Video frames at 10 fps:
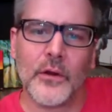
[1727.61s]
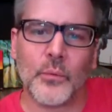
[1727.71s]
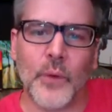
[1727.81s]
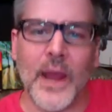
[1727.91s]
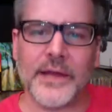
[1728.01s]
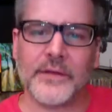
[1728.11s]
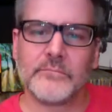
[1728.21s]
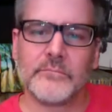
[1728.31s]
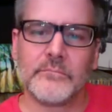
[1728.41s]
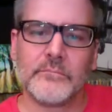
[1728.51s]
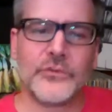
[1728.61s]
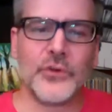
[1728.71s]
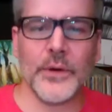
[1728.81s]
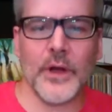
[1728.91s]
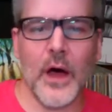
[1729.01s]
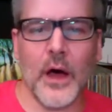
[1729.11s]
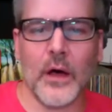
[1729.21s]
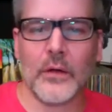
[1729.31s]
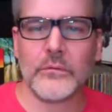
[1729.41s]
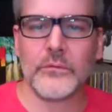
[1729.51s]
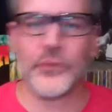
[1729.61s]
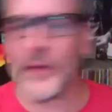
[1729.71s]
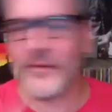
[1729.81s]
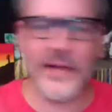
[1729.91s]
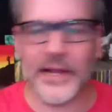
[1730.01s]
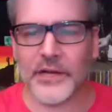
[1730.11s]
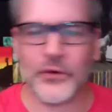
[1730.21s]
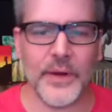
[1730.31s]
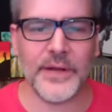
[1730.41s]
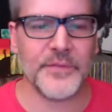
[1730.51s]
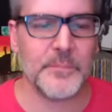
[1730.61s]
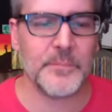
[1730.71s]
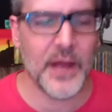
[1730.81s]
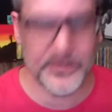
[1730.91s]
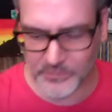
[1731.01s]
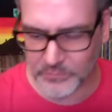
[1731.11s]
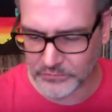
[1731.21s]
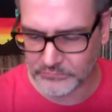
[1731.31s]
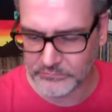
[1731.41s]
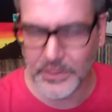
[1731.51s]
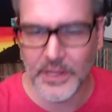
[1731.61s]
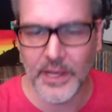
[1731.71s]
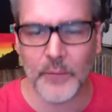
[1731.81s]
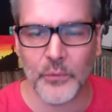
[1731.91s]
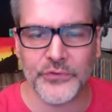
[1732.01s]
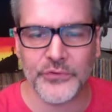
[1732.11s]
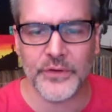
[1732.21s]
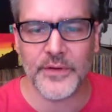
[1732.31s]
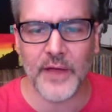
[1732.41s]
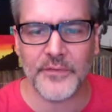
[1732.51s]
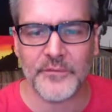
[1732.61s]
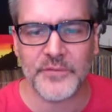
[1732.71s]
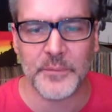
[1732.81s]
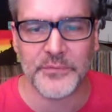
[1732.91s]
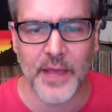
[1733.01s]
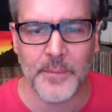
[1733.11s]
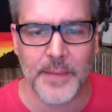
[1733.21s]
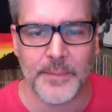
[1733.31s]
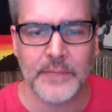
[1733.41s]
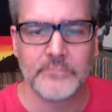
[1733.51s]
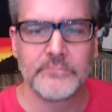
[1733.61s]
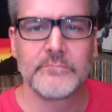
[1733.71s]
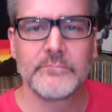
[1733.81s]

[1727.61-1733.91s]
Fight. Do it all. Do everything possible. on the flip side, baby.